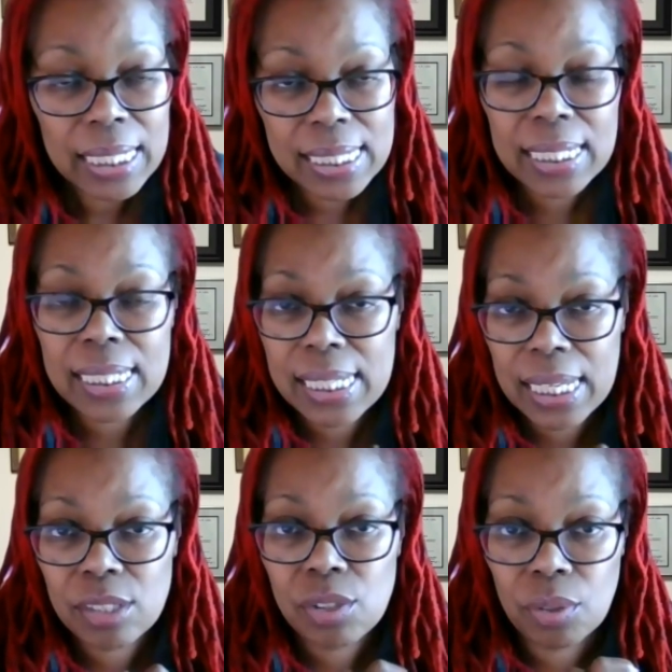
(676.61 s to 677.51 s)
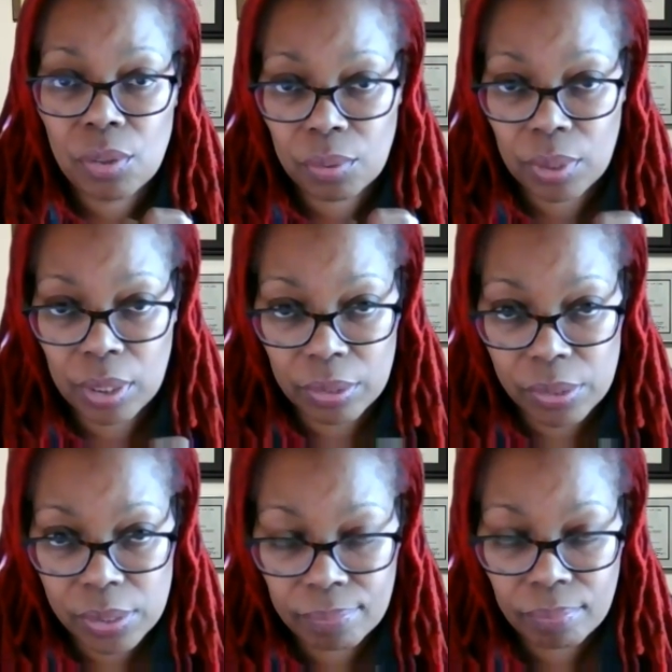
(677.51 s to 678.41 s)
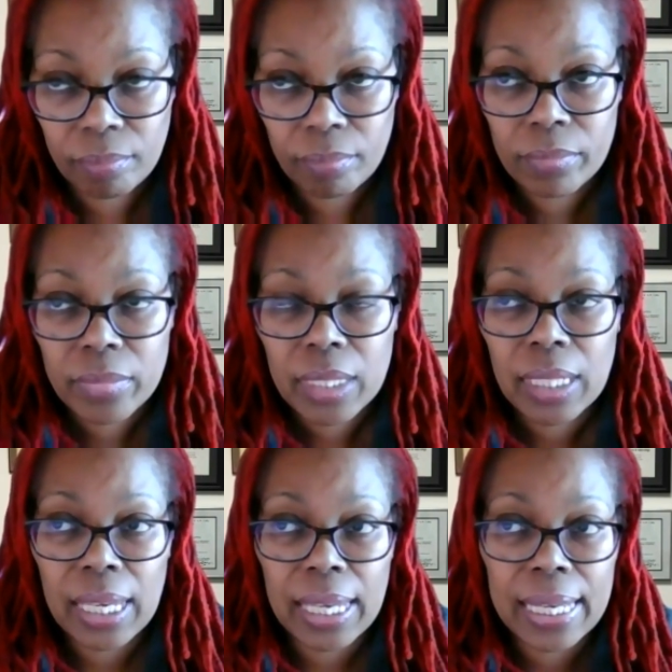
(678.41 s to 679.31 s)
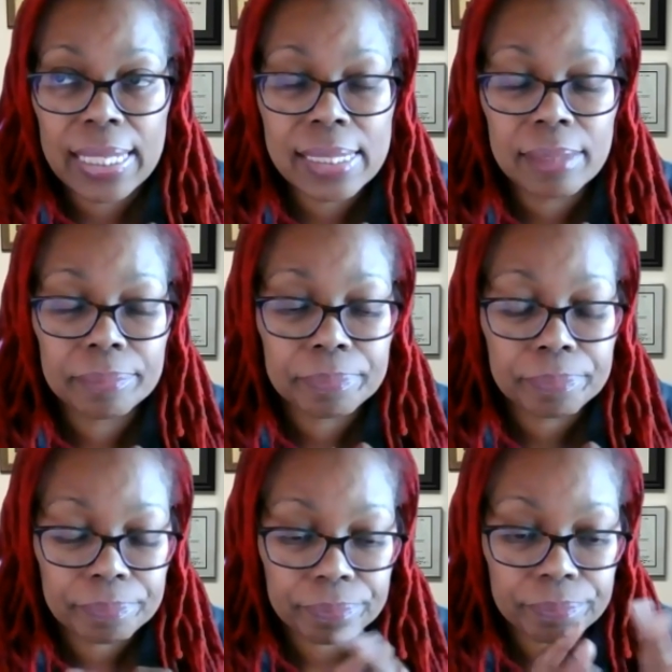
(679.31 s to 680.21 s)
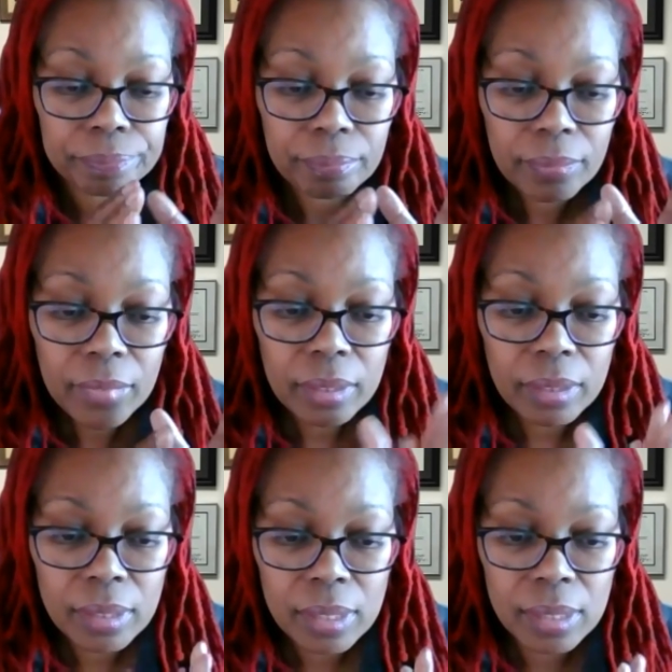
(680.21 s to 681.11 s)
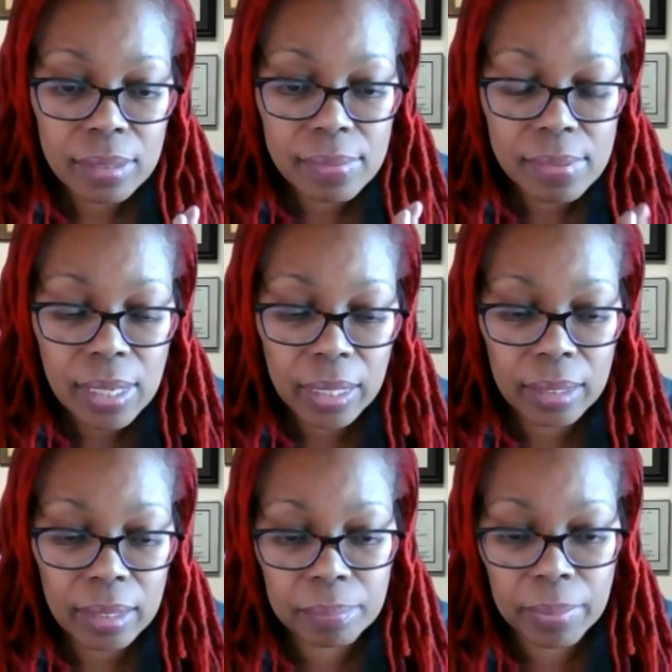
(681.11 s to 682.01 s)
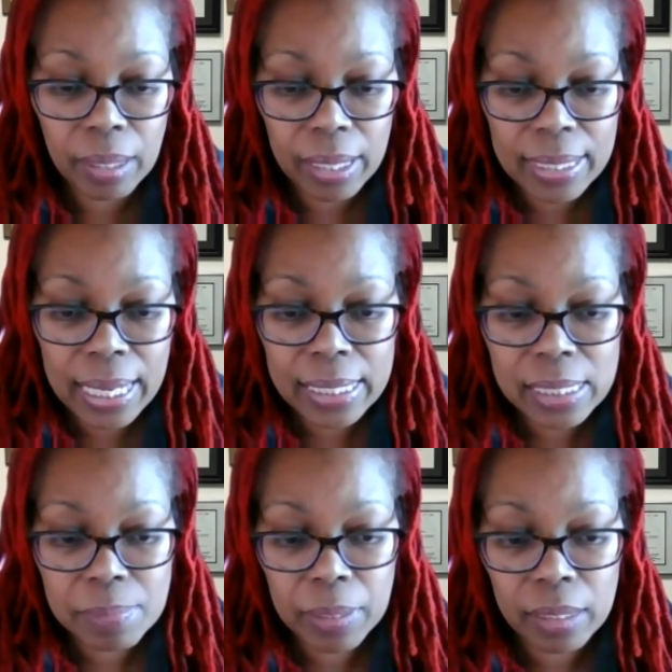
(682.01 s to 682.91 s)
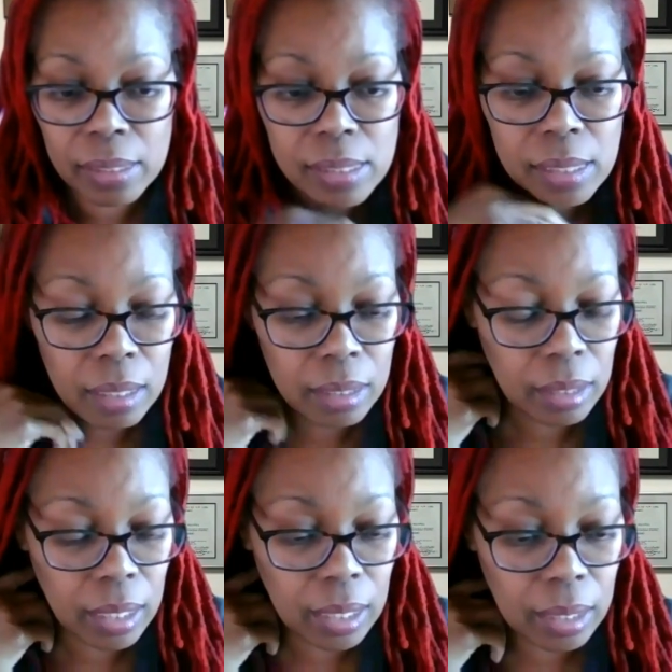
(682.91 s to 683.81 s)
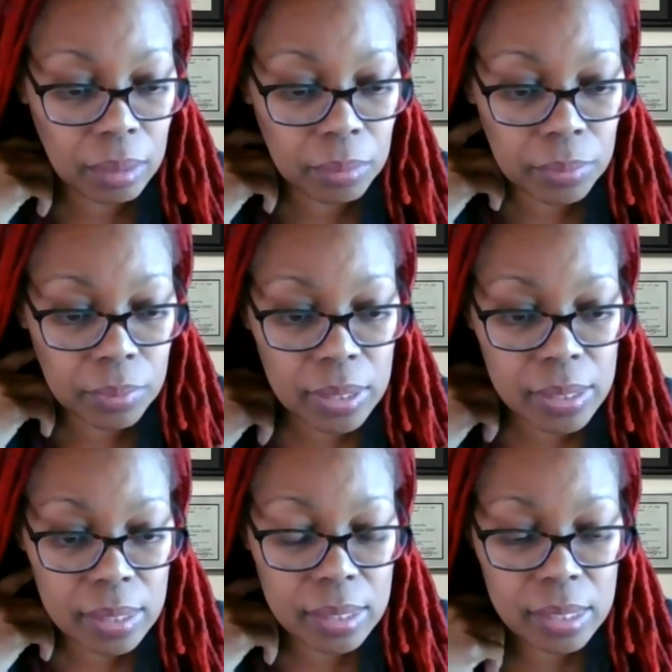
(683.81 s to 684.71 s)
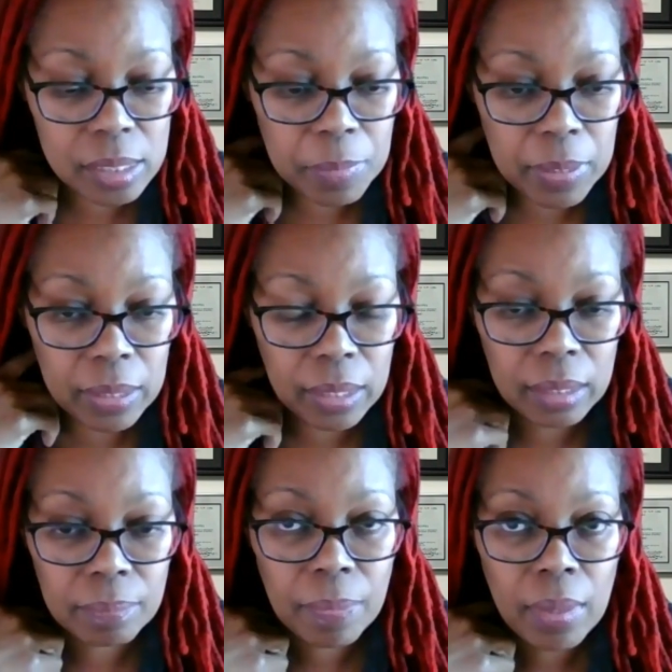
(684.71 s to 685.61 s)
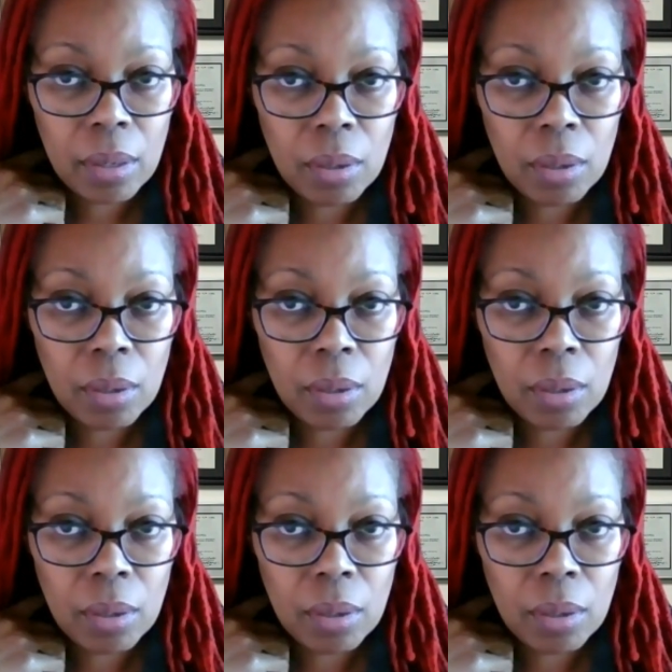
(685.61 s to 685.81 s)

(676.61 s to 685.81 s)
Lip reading: It's going to take 2 to 3 years. And the second behind that is because realistically speaking,